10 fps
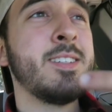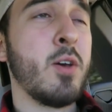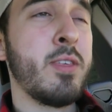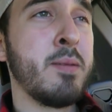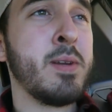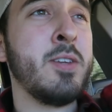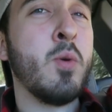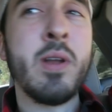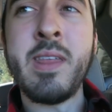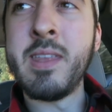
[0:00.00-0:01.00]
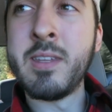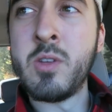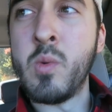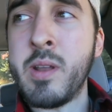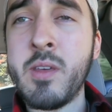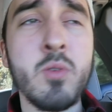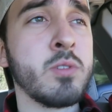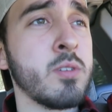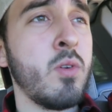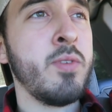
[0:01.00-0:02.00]
So I think I'm gonna do one of the, do one of
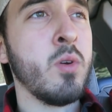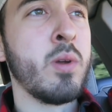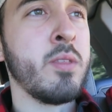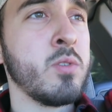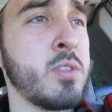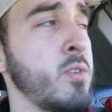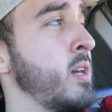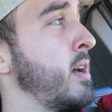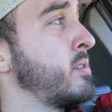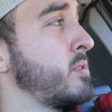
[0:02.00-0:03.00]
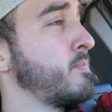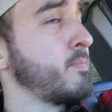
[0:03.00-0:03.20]
those, reveal one of those to you guys.